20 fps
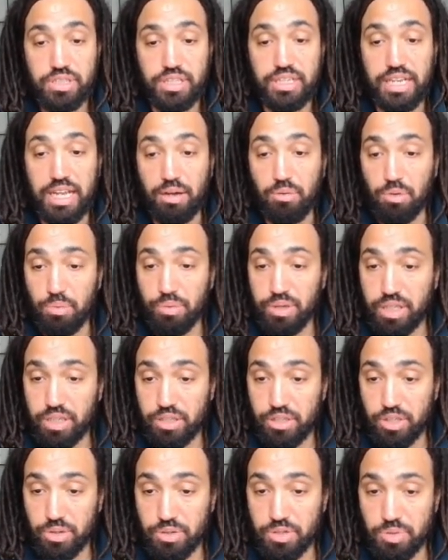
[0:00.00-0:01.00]
Now what we can
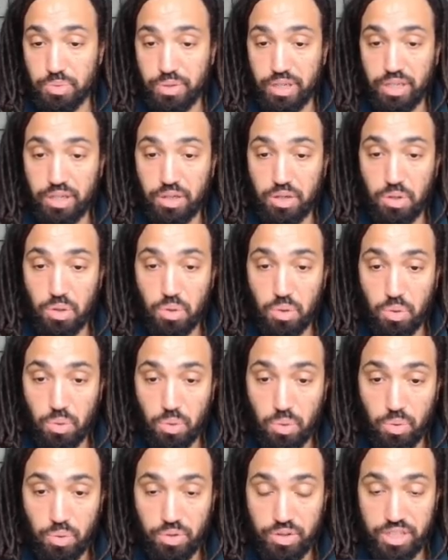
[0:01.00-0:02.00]
do is we can
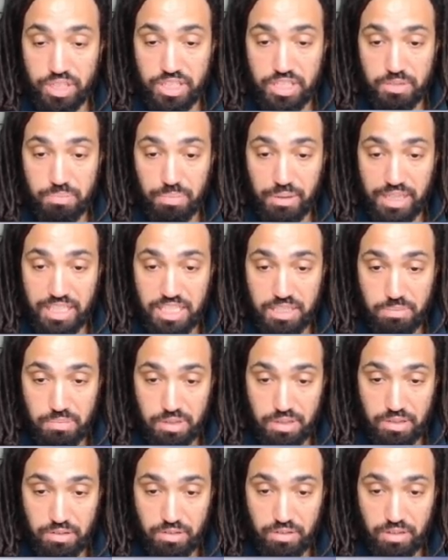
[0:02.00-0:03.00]
call the
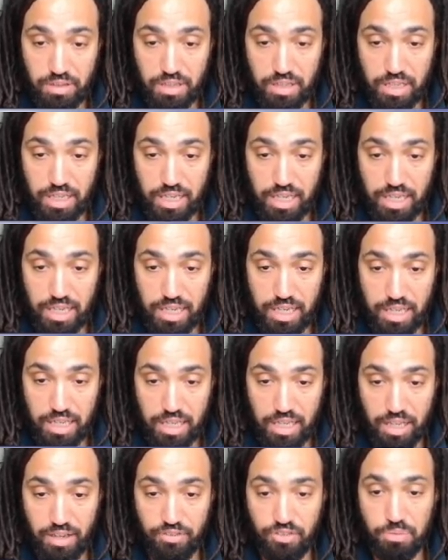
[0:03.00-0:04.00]
displacement
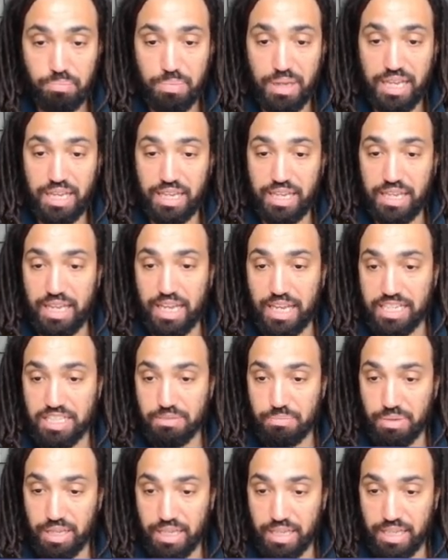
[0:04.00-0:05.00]
for P,
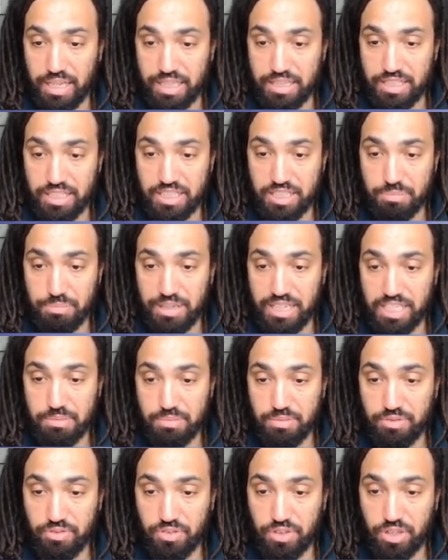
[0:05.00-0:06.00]
SP, and the
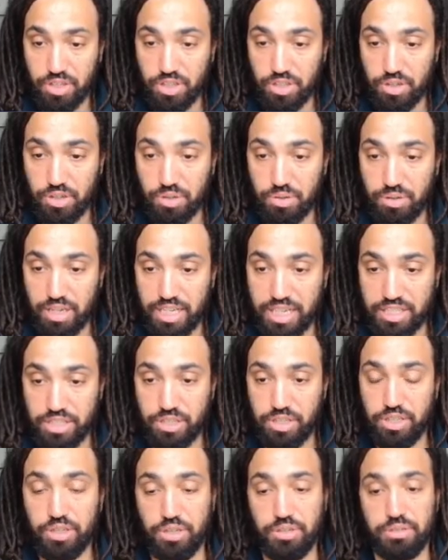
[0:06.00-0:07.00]
displacement for Q,
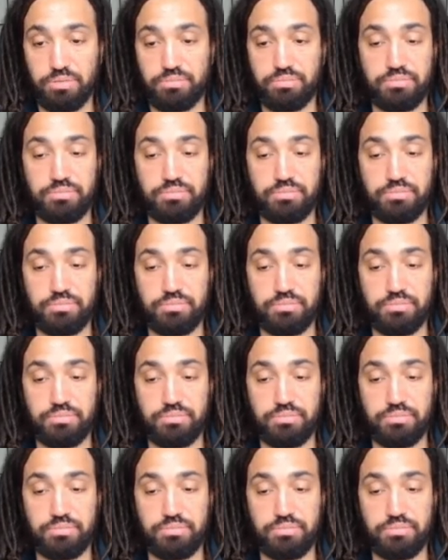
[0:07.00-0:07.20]
SQ.